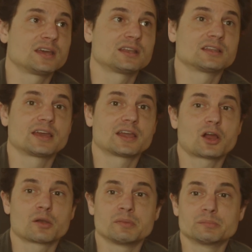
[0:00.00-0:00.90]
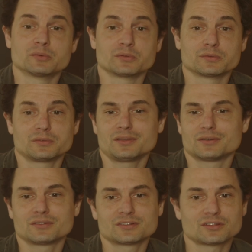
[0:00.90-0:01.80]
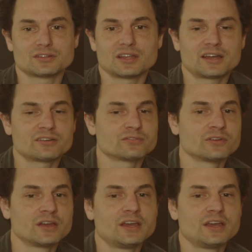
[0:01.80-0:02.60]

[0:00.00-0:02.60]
And like, are people, you know, there's a lot of,